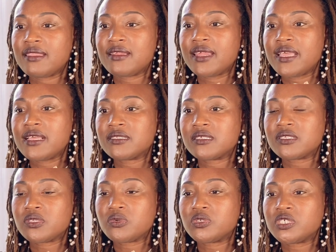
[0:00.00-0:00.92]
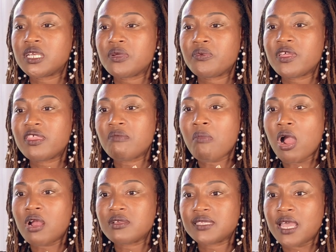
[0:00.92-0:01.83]
The day is associated with
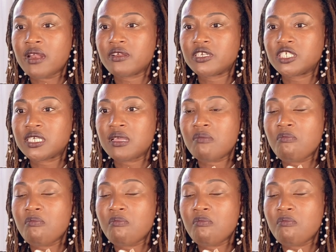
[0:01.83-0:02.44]
Mars energy.